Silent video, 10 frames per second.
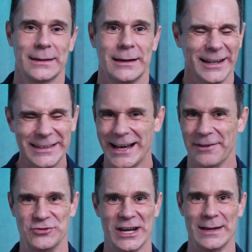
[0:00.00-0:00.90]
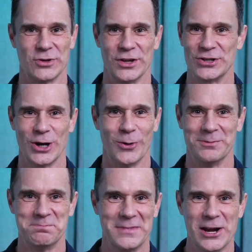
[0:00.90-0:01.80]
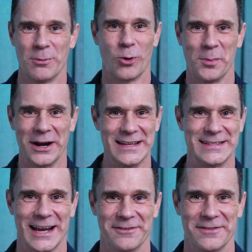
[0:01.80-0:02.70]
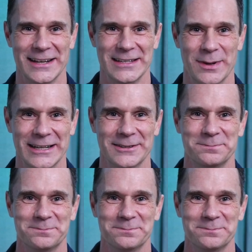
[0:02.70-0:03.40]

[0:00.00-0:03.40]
I'll need to have James on the show and hear more about his side of that debate.